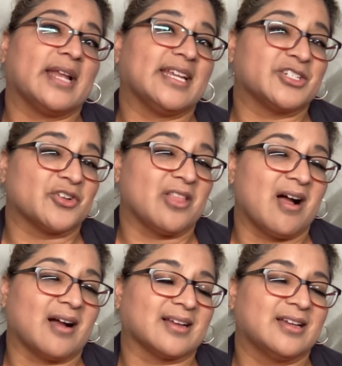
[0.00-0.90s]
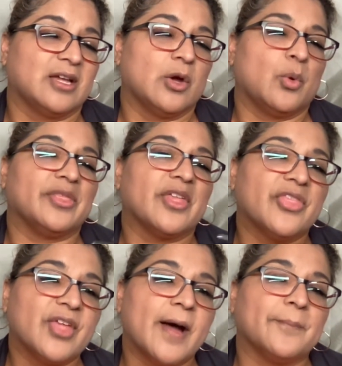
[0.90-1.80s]
interlock when the
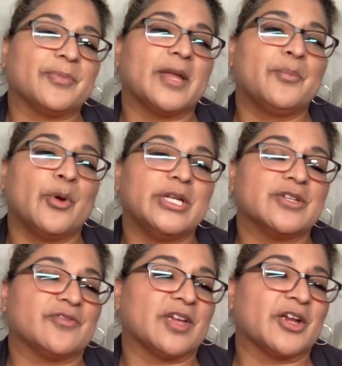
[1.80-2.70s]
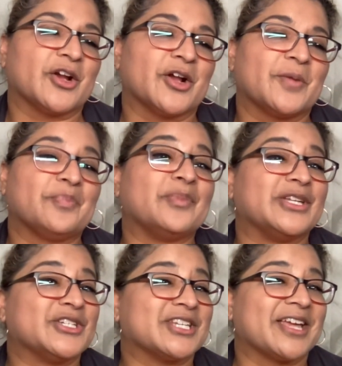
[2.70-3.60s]
thumb and pointer finger
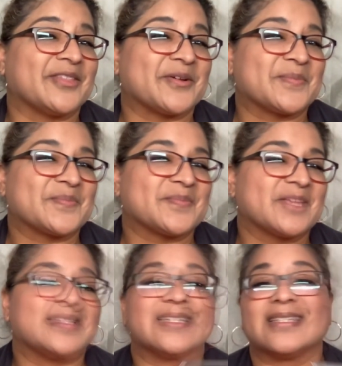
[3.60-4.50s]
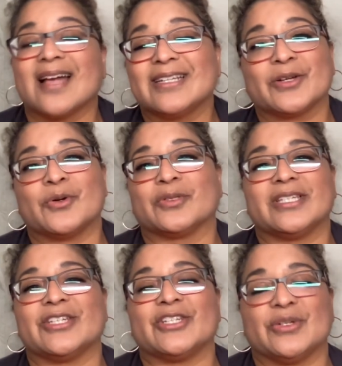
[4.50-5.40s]
pinch together. It's designed to hold
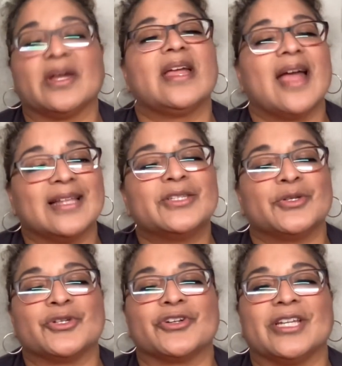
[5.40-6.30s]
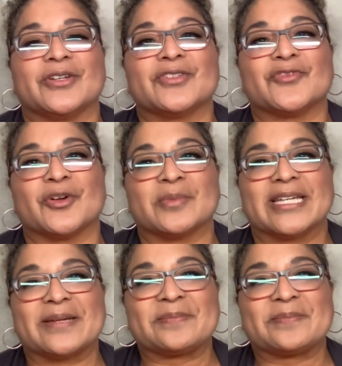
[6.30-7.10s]
tissue and suture needles firmly.